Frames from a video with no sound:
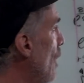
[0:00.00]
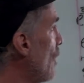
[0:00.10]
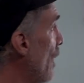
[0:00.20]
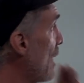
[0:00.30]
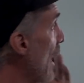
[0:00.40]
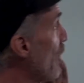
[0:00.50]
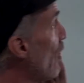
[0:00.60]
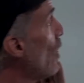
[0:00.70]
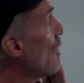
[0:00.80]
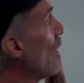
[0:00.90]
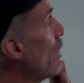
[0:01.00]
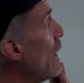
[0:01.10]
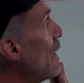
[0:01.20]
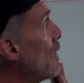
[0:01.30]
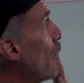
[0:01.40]
So the day before
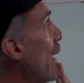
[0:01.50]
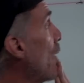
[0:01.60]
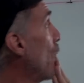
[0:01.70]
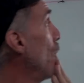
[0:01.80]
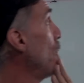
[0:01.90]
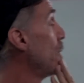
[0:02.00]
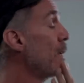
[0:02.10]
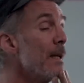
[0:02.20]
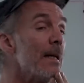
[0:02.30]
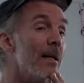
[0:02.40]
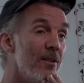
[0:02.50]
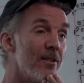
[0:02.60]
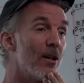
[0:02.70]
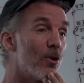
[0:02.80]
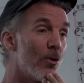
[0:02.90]
something is a breakthrough, it is
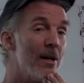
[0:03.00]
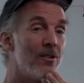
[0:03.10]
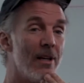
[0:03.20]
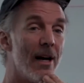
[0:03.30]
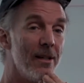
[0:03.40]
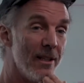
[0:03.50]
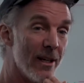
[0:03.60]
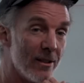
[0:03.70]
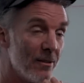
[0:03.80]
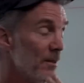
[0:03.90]
a crazy idea.